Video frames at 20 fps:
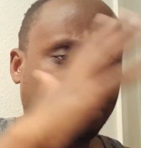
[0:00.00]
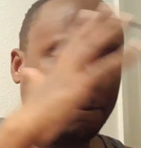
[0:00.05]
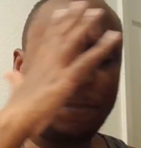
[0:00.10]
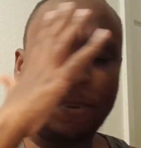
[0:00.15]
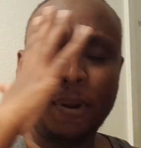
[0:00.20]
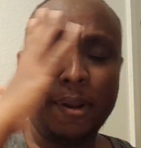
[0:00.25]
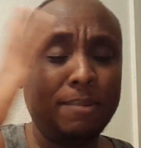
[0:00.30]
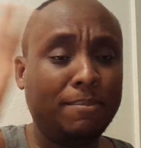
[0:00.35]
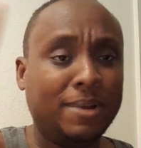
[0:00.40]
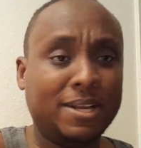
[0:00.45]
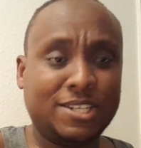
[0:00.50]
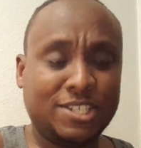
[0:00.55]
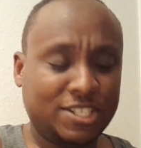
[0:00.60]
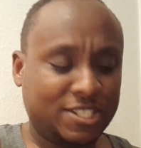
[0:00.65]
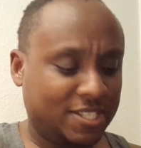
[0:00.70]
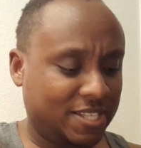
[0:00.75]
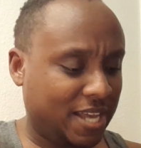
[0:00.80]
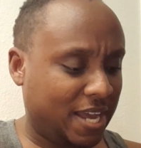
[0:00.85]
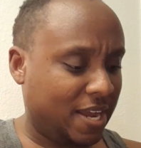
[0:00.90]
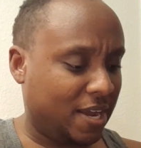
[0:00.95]
pretty much
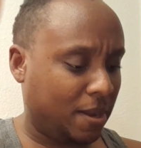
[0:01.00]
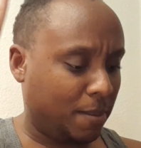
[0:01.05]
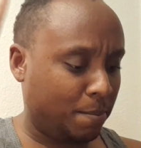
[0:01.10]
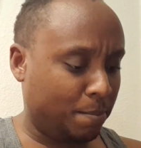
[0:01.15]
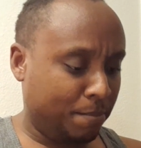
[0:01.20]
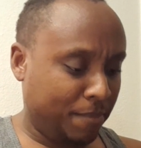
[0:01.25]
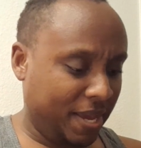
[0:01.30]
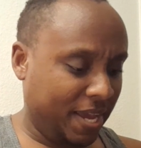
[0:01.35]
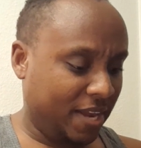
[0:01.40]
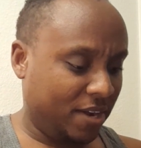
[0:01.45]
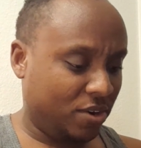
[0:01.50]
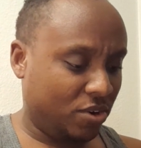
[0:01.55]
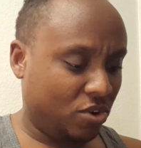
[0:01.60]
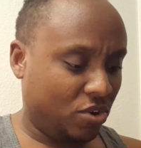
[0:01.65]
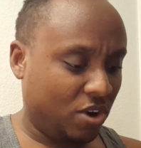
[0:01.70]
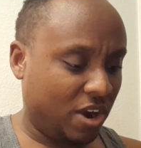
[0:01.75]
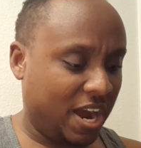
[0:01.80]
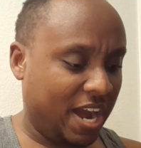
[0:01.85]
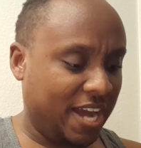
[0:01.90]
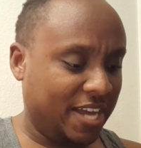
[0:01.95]
it's like men
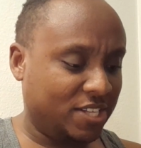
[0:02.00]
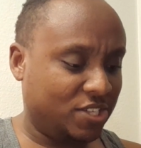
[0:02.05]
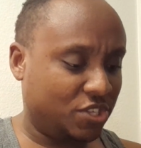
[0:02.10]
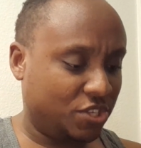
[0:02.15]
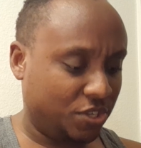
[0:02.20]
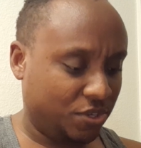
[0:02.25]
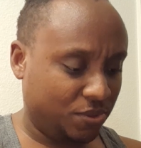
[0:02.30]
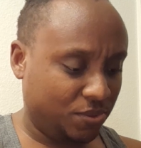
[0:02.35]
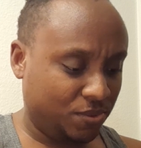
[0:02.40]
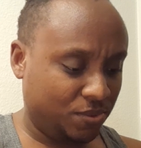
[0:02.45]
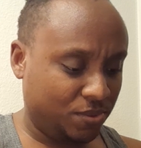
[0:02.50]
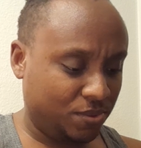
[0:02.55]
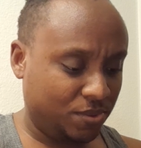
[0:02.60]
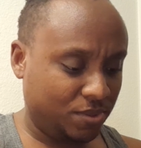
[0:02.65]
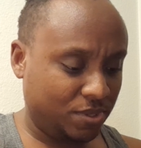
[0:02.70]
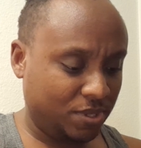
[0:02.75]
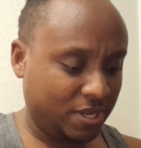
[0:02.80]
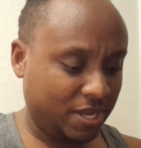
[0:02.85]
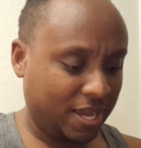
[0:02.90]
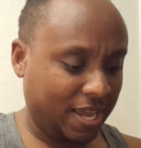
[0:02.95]
cry too.
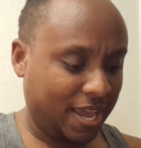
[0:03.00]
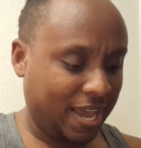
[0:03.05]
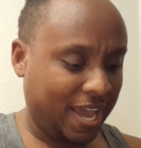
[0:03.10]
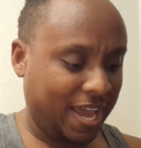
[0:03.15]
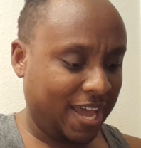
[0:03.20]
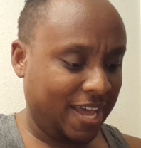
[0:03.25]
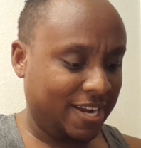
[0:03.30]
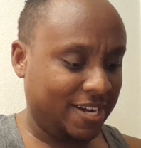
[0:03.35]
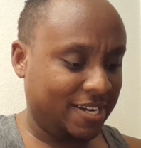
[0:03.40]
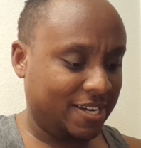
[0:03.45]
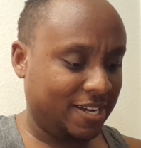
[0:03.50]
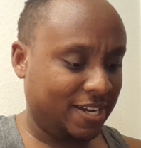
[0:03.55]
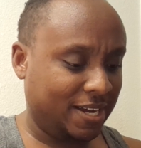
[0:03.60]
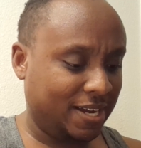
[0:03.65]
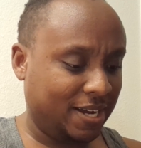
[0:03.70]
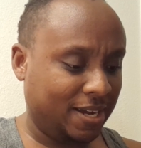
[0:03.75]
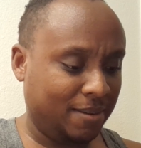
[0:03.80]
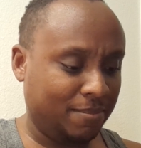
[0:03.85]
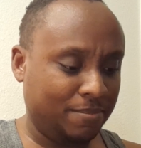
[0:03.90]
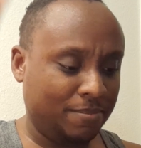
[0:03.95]
And
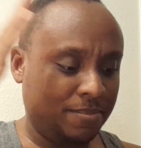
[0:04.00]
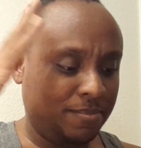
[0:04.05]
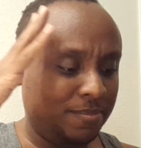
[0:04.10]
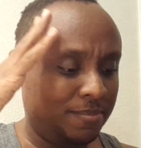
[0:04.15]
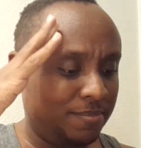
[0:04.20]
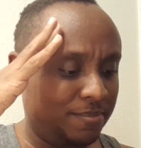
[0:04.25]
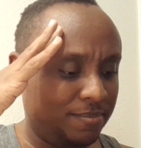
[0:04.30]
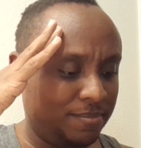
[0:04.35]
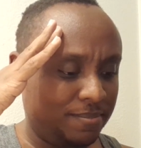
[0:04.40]
I'm